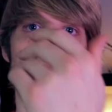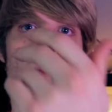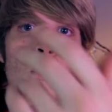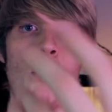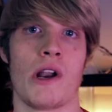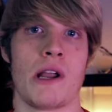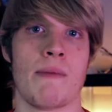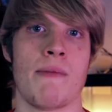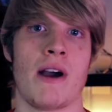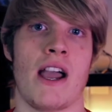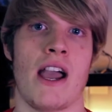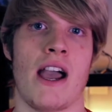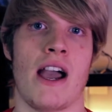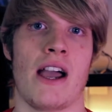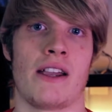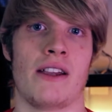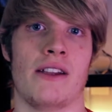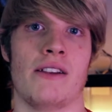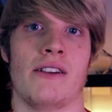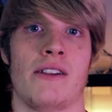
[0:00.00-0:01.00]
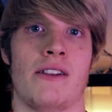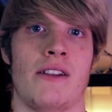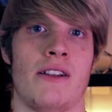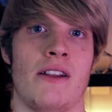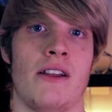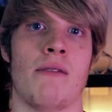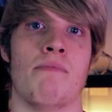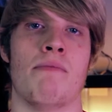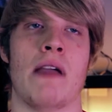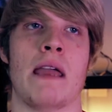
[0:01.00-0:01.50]
What am I hacking?
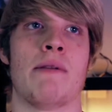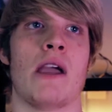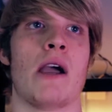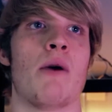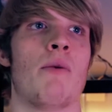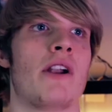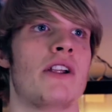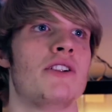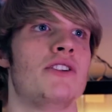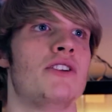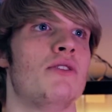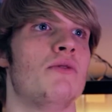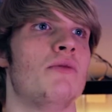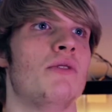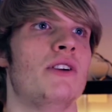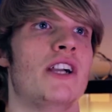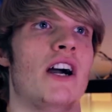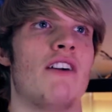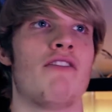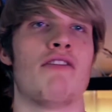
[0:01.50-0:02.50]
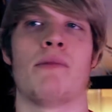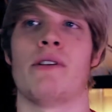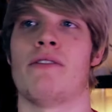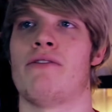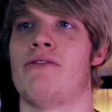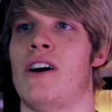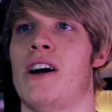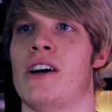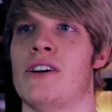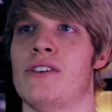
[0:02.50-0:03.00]
Maybe I want to do government
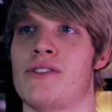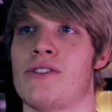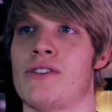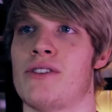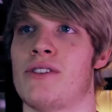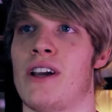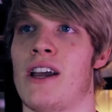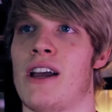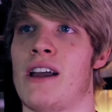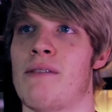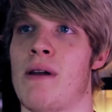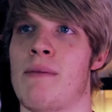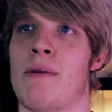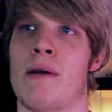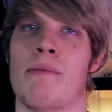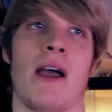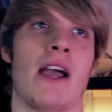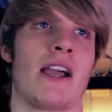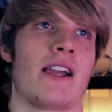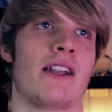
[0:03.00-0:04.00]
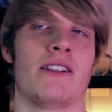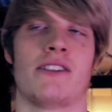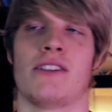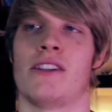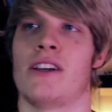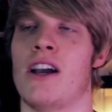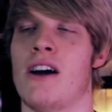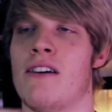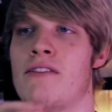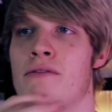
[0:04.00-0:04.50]
files, okay? Maybe I'm hacking into
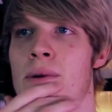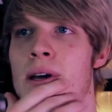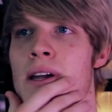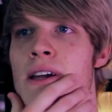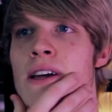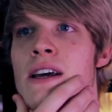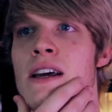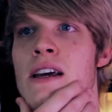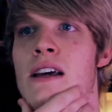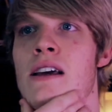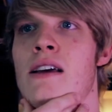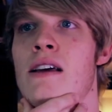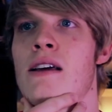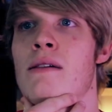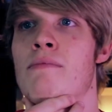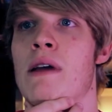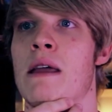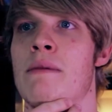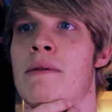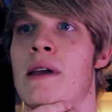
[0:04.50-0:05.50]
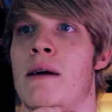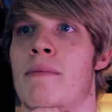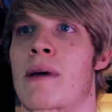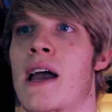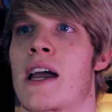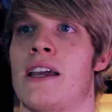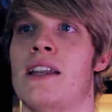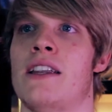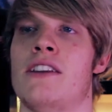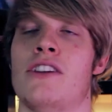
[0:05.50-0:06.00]
the government. Maybe I'm
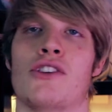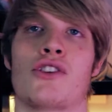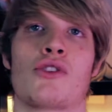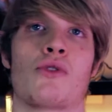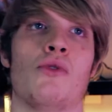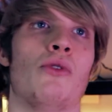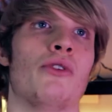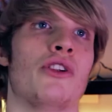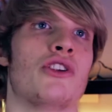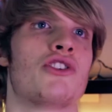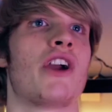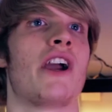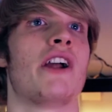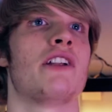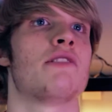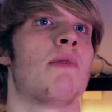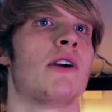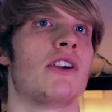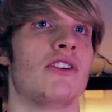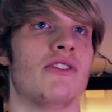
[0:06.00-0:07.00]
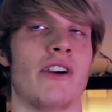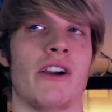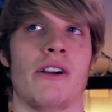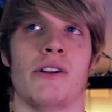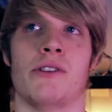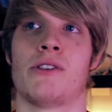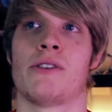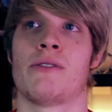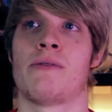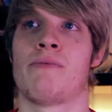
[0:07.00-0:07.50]
hacking into school to change my
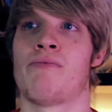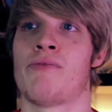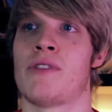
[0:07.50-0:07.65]
grades.